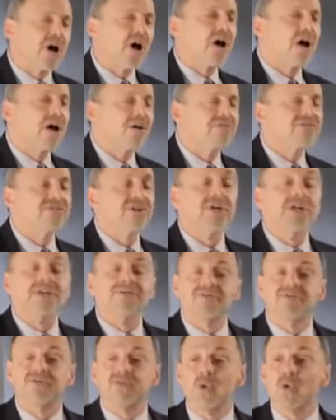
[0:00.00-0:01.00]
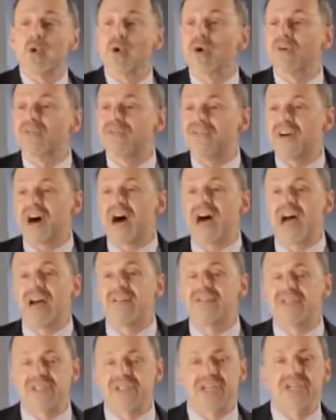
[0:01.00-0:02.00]
of 4,
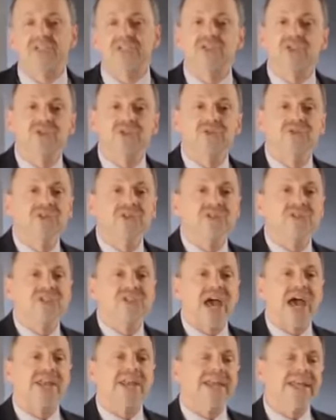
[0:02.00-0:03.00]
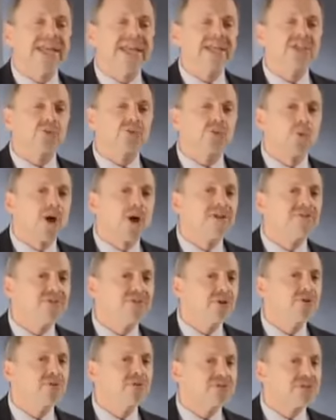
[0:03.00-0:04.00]
5, 6 students, and each one of
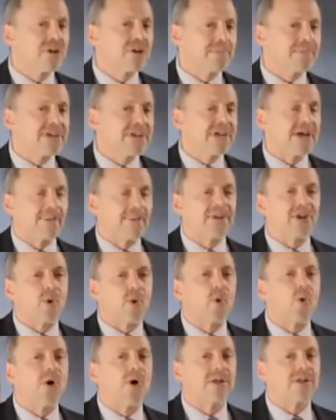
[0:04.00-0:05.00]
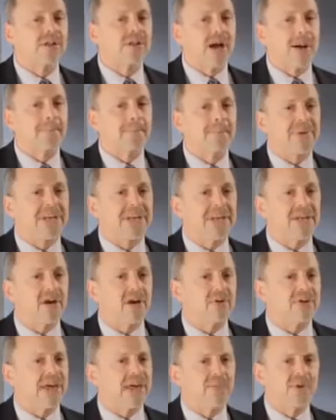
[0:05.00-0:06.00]
you is going to become an oil company.
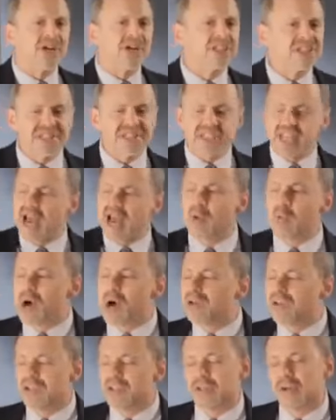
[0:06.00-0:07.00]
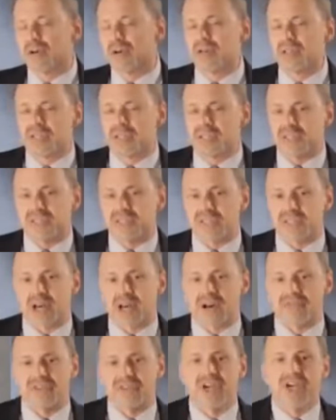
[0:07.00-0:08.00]
Okay? And we're going to see how well you learn this
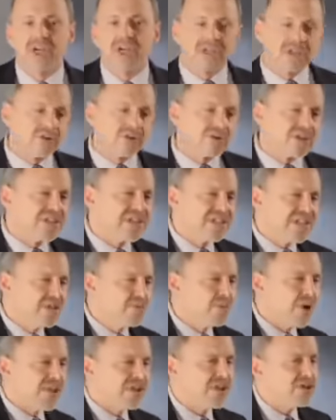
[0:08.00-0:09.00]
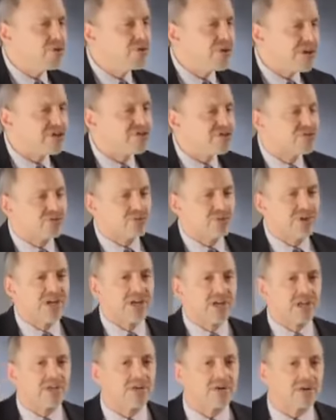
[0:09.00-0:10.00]
stuff, so to see whether you can
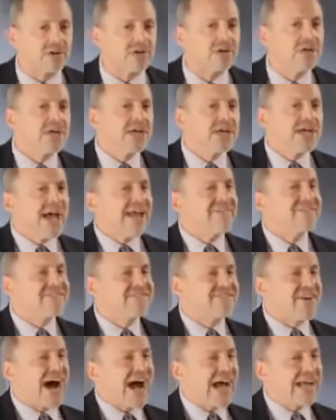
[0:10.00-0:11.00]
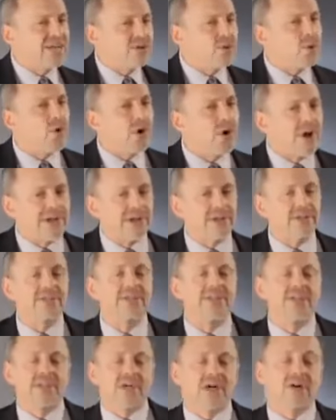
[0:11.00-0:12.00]
drill and find oil.
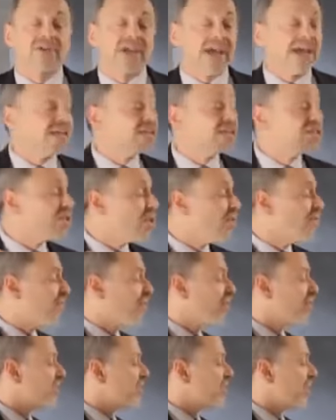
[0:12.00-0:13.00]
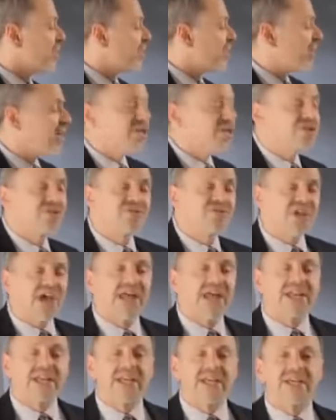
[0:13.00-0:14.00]
Okay? And so first thing we're going to do
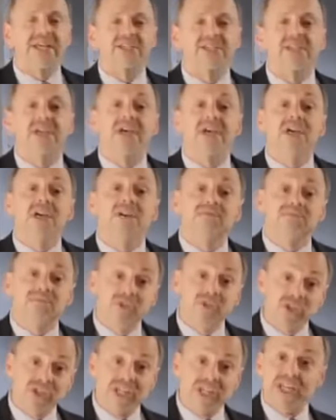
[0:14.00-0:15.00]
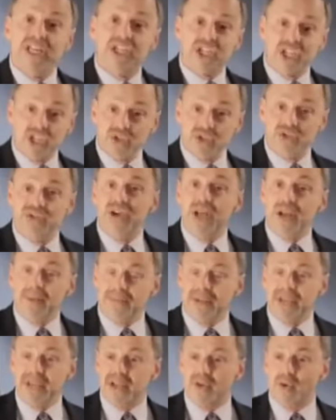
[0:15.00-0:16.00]
then is each of you is going to
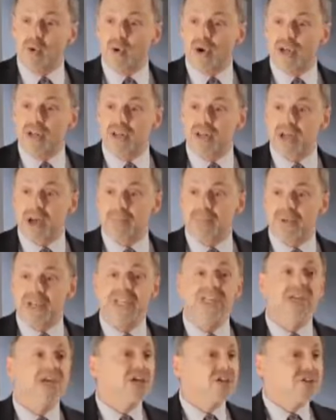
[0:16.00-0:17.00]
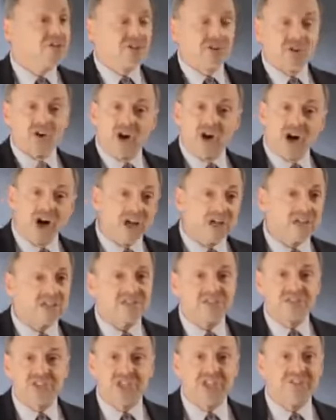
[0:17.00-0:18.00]
be an oil company. You're all
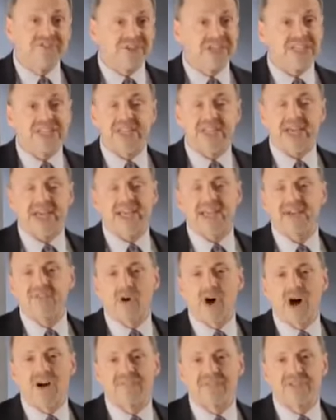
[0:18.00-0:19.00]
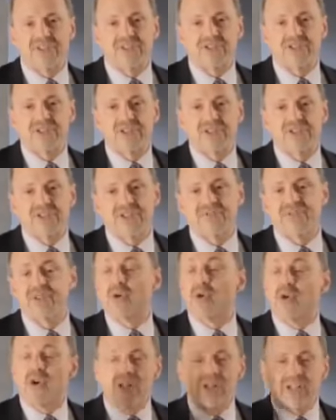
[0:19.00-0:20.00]
chief executive officers of the
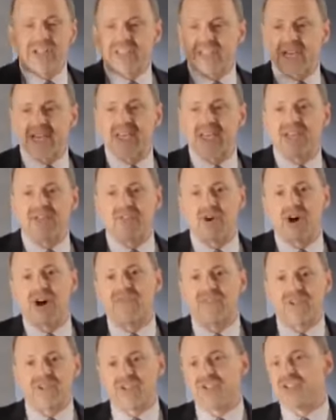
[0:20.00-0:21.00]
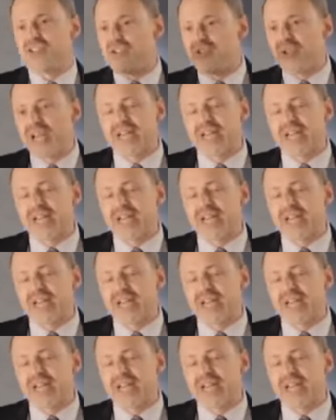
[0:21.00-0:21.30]
oil executive officers. You